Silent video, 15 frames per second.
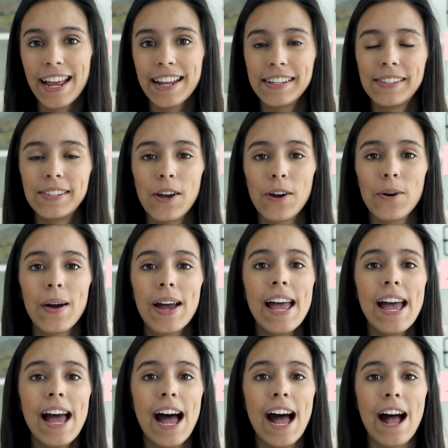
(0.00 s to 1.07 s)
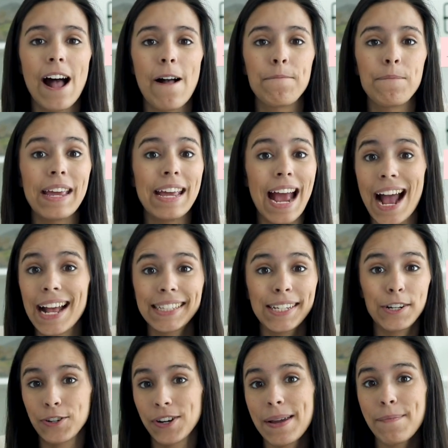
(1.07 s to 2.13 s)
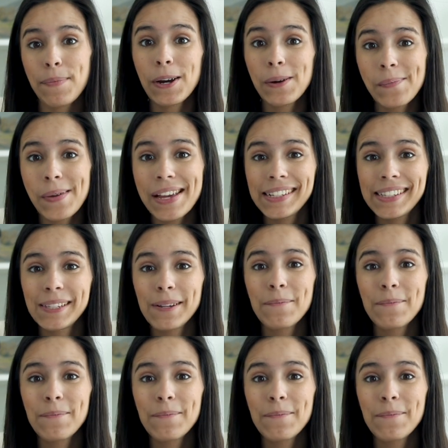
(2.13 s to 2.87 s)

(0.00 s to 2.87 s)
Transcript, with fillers: And so um, it has a great purpose,